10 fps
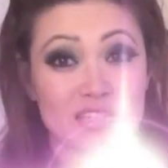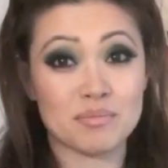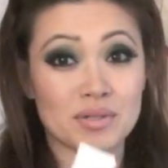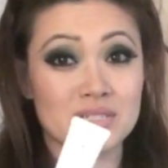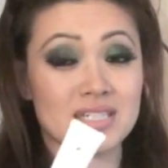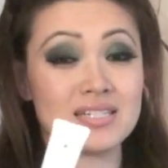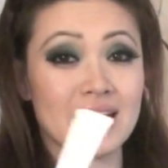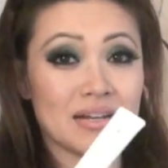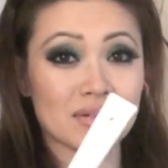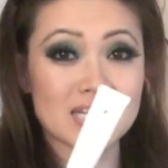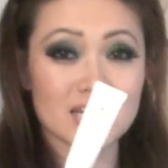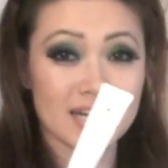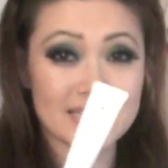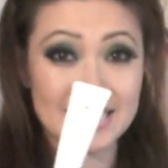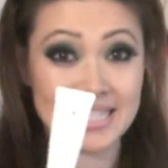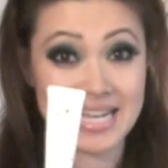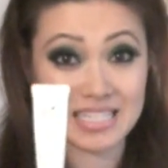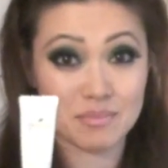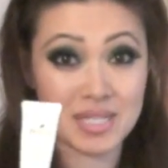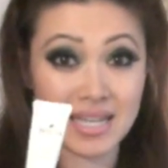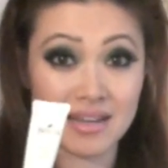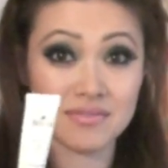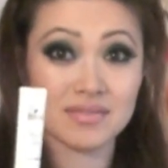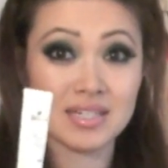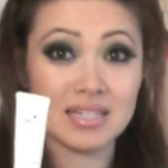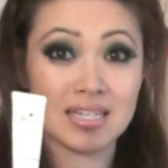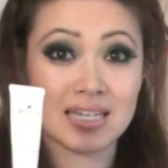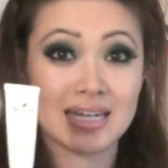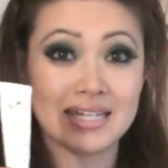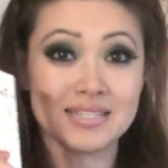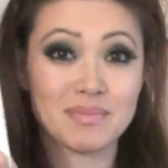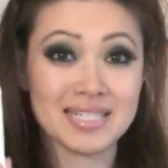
the Boscia Night Recharge and the SPF because